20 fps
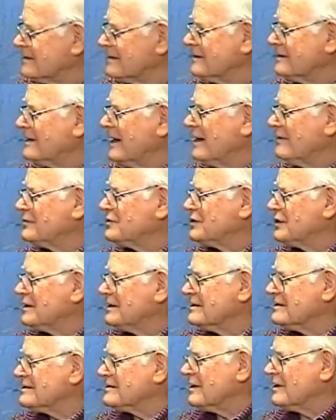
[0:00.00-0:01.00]
than to have
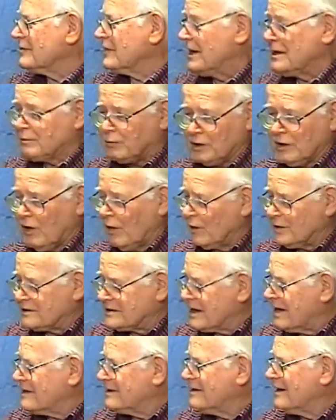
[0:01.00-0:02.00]
chickens there? That we always
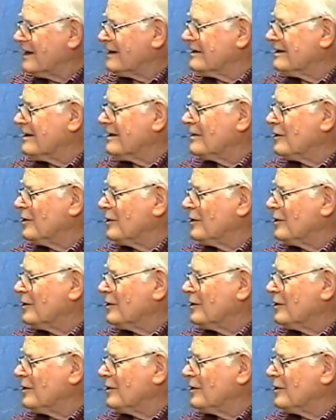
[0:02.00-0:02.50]
had that in our. Home.